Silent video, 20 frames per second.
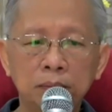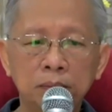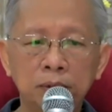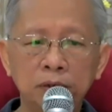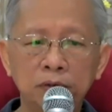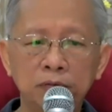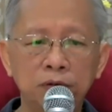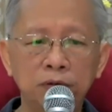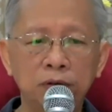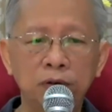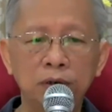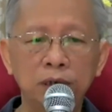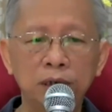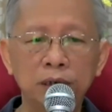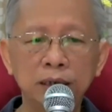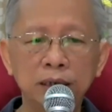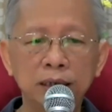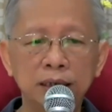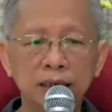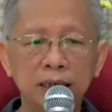before
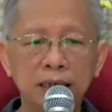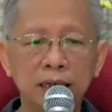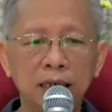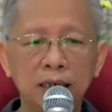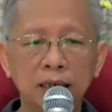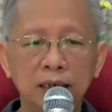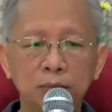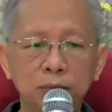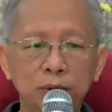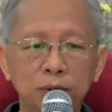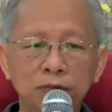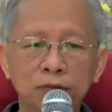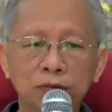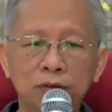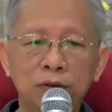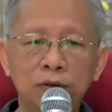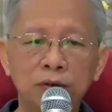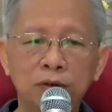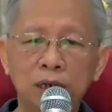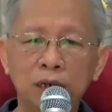89,
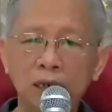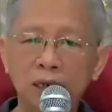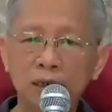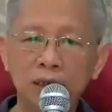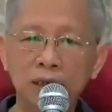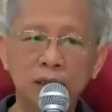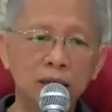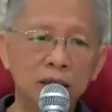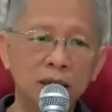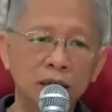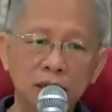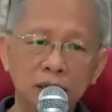before I